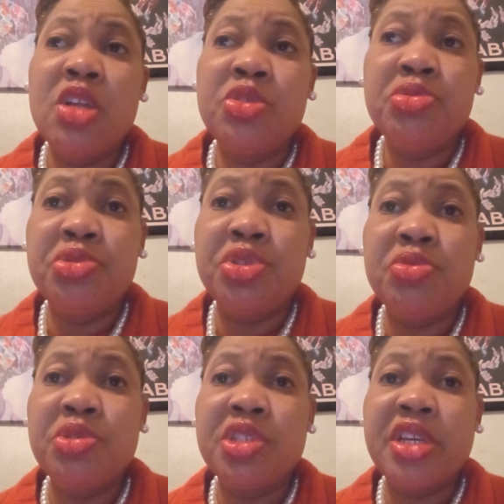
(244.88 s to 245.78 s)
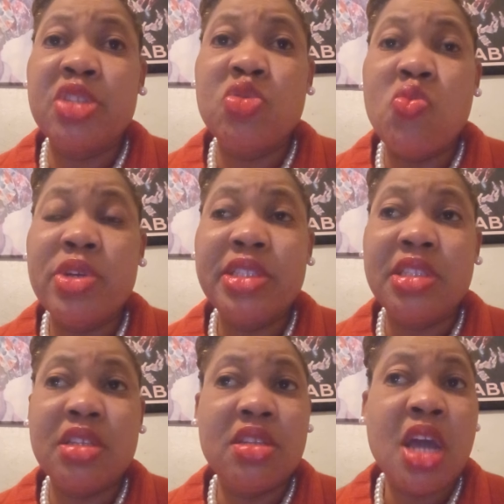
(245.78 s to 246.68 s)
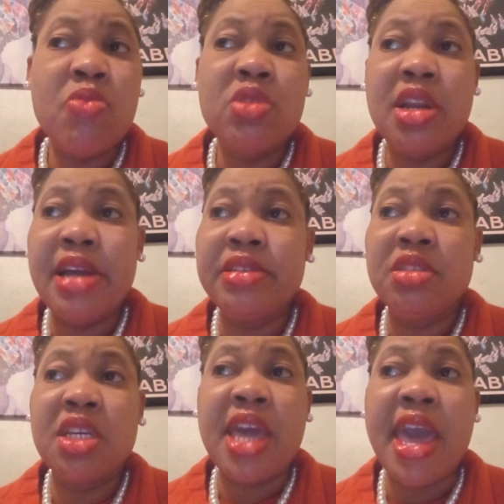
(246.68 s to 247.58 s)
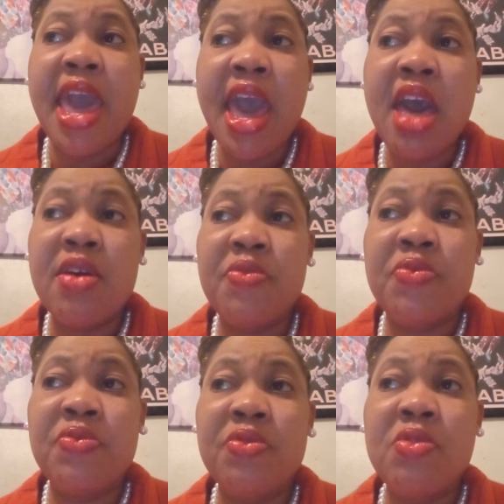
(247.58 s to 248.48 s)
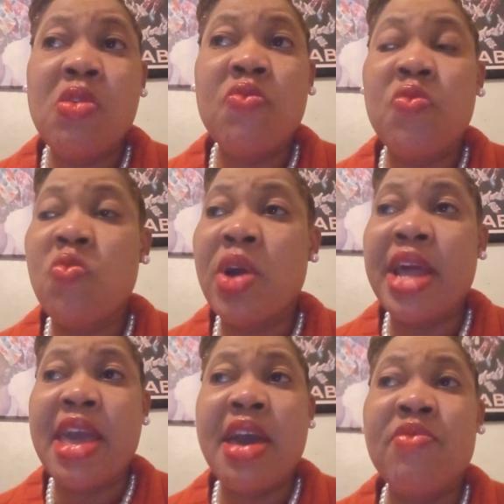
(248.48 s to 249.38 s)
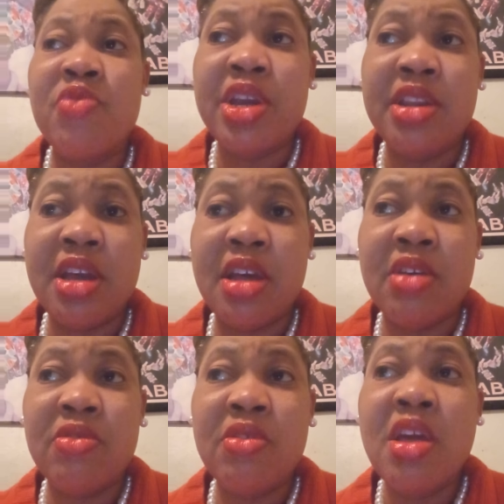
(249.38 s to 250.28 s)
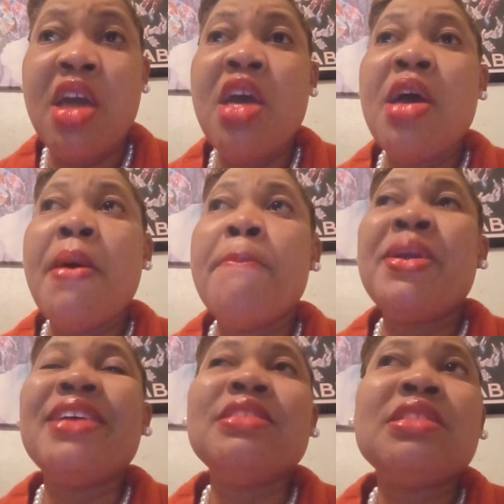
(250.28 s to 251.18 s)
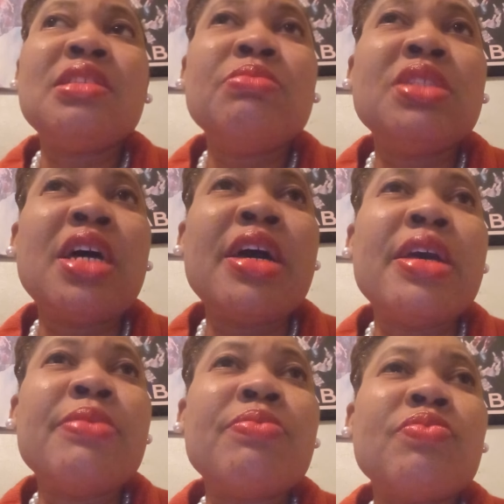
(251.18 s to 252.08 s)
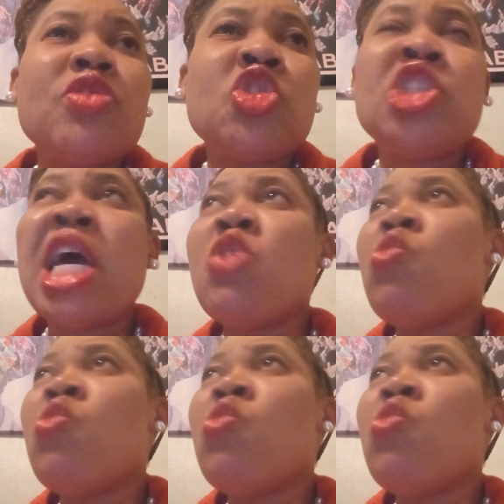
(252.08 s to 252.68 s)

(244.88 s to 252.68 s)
two zeros to get to 1 cent, I would like to take half of what I have right now. But at the same time, should I